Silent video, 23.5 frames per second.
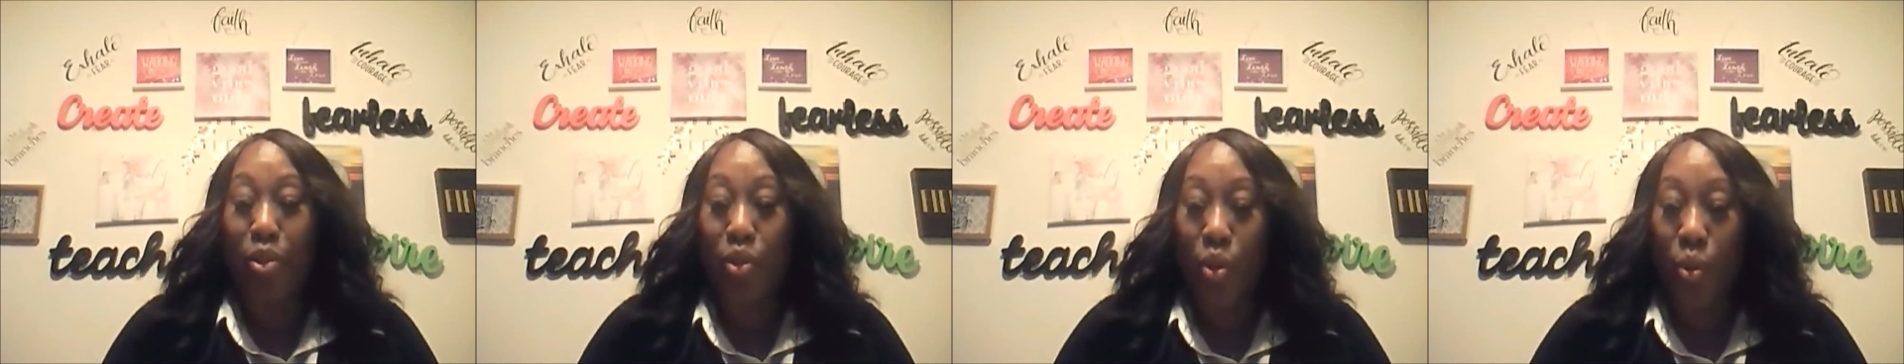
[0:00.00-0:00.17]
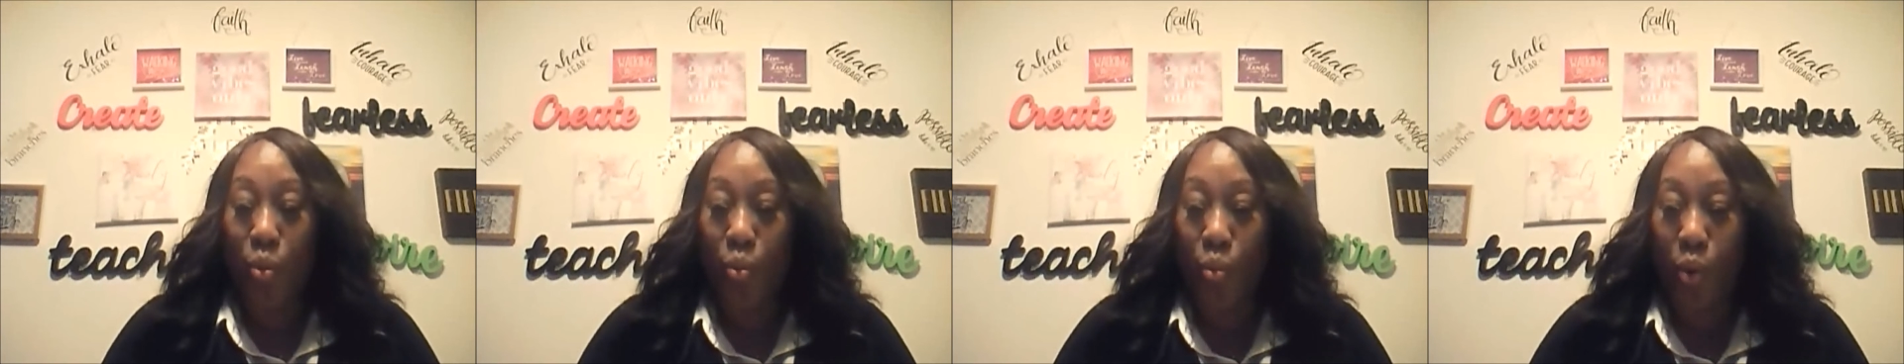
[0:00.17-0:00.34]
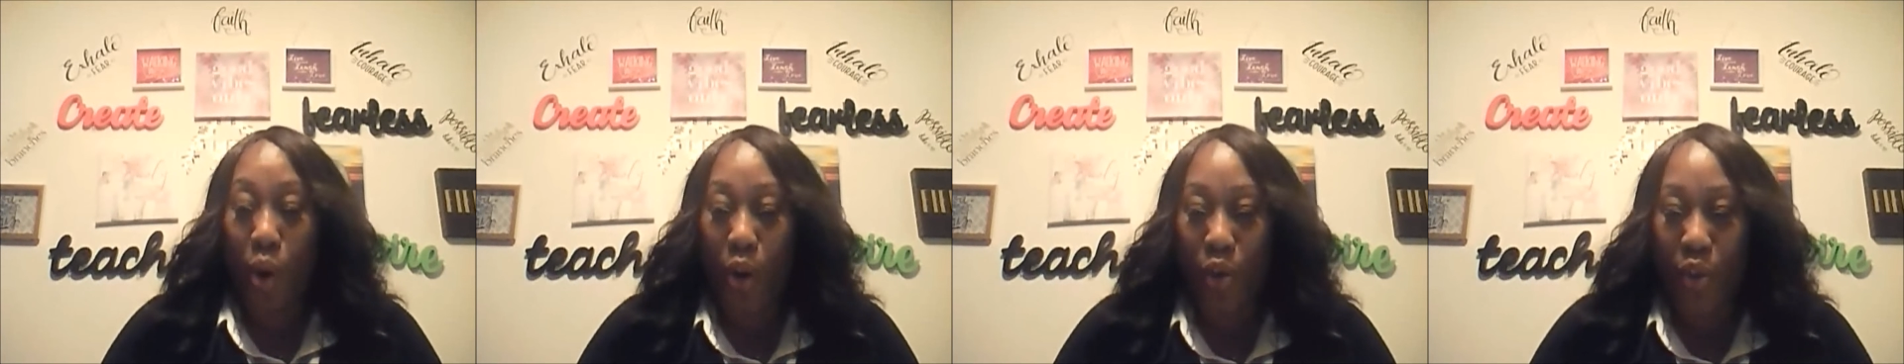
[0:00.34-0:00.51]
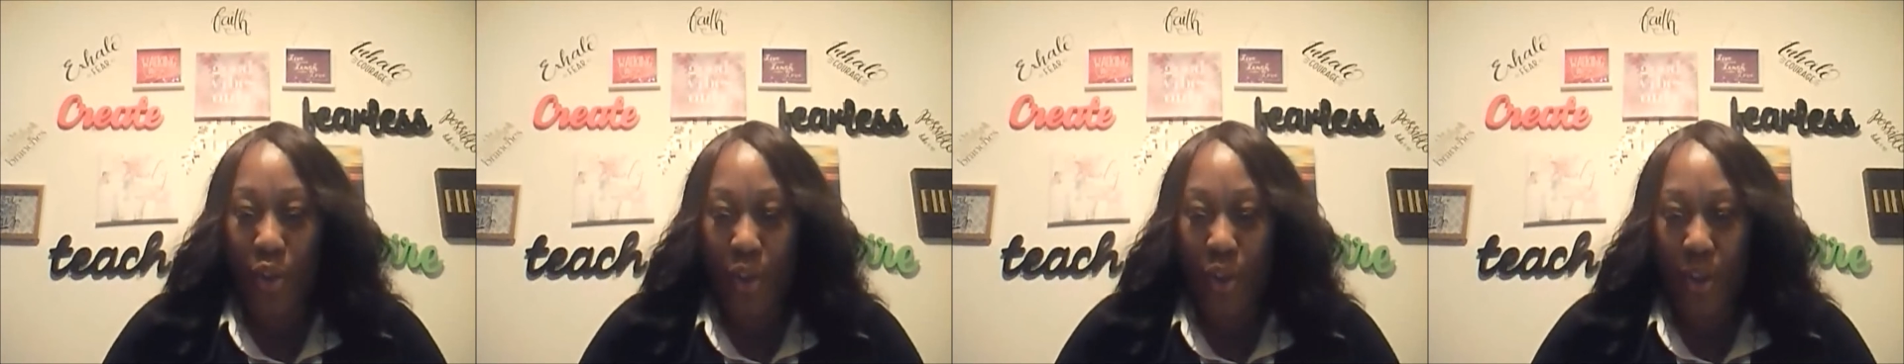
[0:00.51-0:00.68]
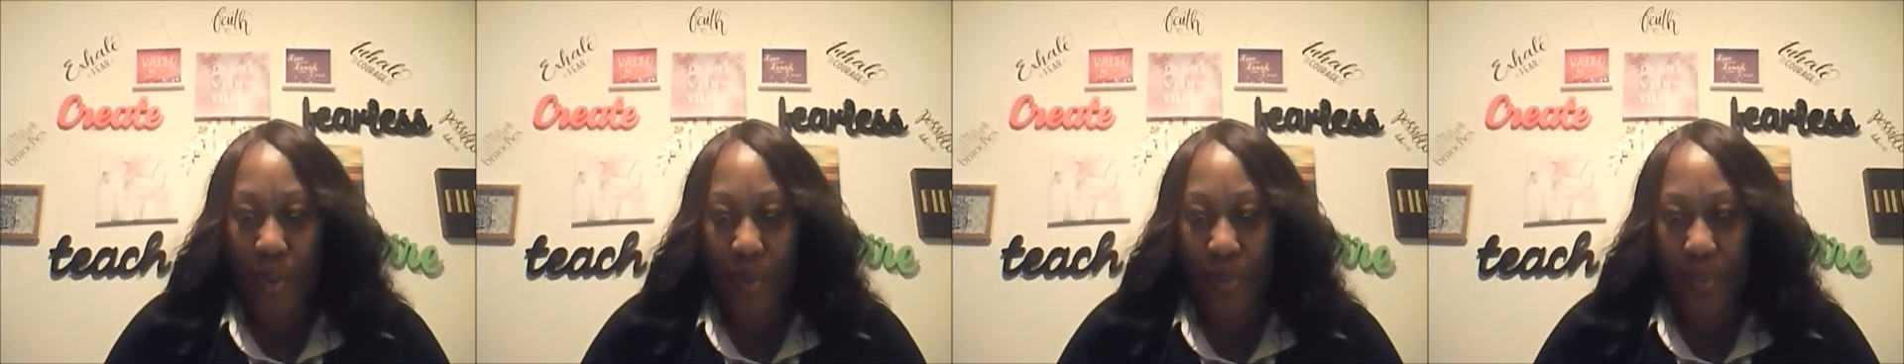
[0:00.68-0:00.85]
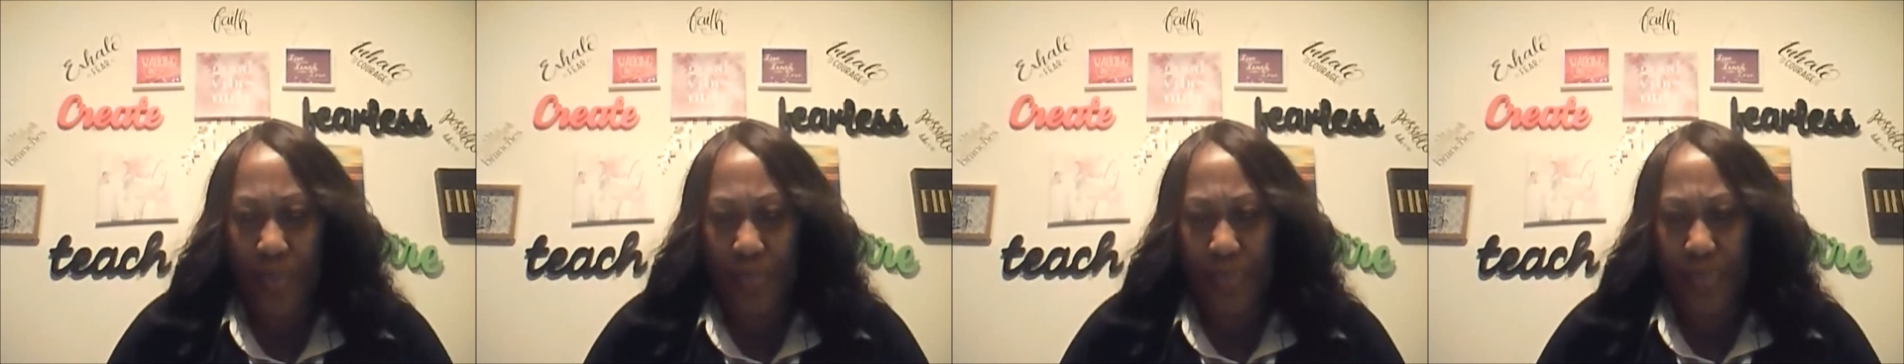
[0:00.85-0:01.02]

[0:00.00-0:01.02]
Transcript: to worship.